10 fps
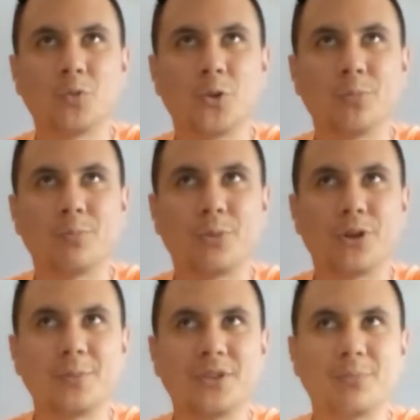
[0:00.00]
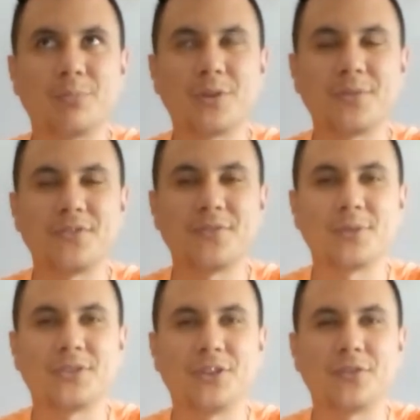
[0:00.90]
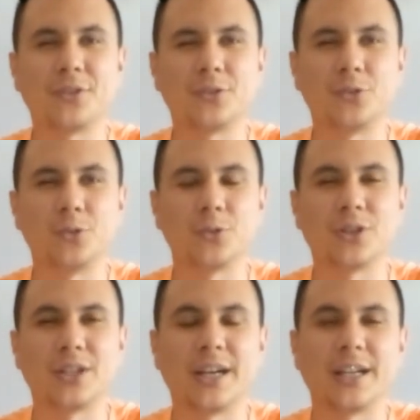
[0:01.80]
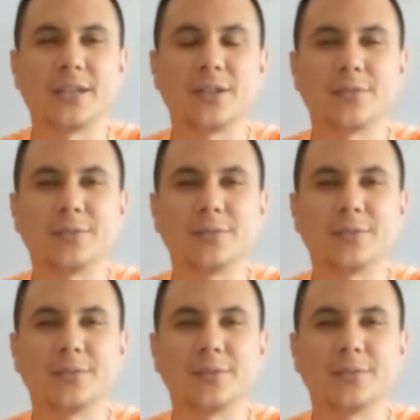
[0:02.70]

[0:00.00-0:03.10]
on a primi primitive material to look like.